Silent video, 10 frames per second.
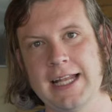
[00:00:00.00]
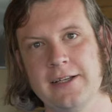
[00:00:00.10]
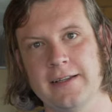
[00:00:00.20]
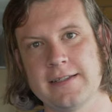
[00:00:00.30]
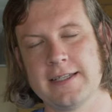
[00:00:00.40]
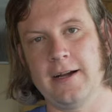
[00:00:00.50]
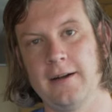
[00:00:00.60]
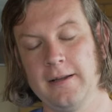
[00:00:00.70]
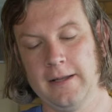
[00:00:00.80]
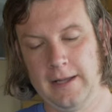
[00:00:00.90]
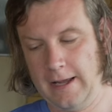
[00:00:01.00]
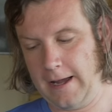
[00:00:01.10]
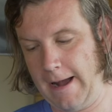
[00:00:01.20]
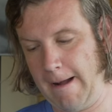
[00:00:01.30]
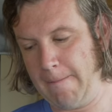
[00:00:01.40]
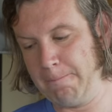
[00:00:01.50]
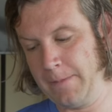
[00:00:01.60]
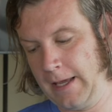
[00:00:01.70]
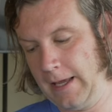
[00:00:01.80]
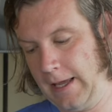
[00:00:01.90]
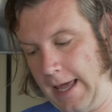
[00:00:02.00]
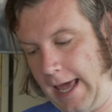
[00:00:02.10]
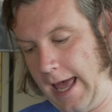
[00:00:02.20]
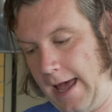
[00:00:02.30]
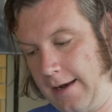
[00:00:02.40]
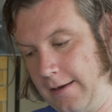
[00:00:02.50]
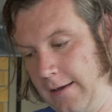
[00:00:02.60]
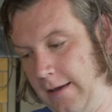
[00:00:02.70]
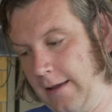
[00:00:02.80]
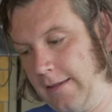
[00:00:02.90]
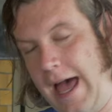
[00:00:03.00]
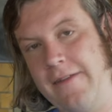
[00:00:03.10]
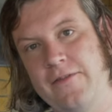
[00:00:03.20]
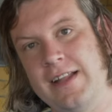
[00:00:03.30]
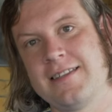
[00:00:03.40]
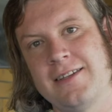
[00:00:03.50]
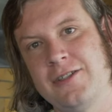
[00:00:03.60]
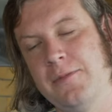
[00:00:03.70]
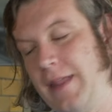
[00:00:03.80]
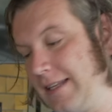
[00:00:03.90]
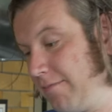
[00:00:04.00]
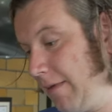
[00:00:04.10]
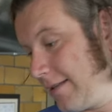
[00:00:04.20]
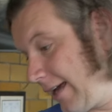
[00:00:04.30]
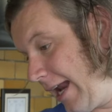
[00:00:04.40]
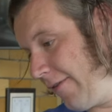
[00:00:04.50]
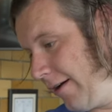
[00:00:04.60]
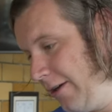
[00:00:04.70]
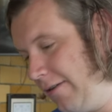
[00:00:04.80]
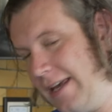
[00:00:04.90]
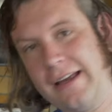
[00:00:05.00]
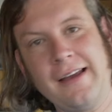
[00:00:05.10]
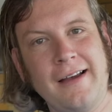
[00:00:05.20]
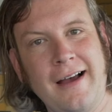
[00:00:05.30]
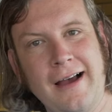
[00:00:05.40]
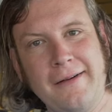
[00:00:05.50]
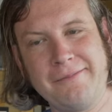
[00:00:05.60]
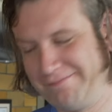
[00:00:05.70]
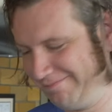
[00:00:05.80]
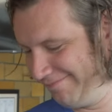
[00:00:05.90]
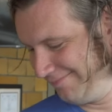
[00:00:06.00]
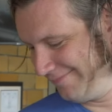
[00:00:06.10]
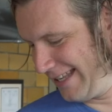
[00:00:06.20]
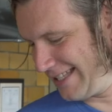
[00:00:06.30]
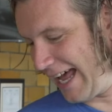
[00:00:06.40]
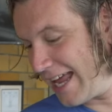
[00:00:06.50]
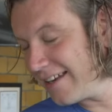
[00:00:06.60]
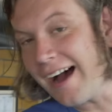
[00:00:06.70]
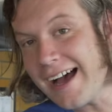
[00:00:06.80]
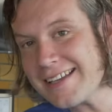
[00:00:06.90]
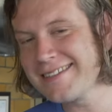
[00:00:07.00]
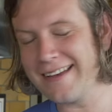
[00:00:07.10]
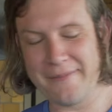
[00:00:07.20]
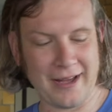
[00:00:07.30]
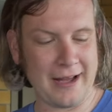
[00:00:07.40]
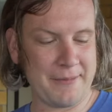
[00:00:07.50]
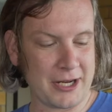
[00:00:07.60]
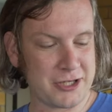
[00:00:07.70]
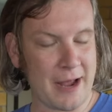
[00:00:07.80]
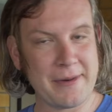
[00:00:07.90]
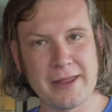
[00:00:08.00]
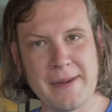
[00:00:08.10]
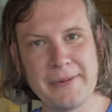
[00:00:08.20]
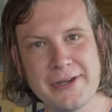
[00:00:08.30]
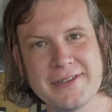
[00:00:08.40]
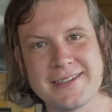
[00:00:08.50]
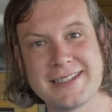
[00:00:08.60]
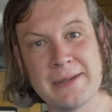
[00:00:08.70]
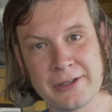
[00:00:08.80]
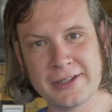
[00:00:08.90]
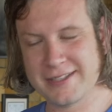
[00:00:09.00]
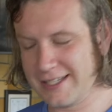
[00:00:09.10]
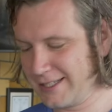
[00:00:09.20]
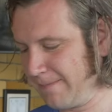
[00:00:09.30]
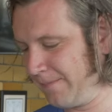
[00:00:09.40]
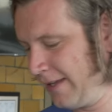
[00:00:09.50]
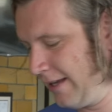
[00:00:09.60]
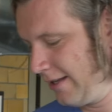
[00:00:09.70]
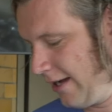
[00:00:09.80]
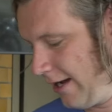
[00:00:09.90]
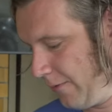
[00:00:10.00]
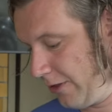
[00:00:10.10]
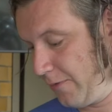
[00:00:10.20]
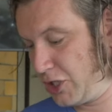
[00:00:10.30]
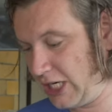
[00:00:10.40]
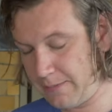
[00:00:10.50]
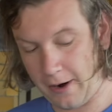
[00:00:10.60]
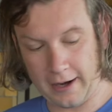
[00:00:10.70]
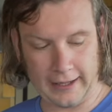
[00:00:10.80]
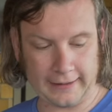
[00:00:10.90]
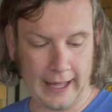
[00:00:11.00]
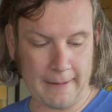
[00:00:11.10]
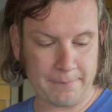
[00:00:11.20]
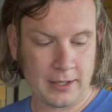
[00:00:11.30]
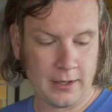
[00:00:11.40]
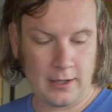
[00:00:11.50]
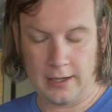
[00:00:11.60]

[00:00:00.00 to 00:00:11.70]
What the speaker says: annulus here. And that vents the tube. And that's kind of a unique design to us. I'm not sure how many other people use a similar system with a machine part like that.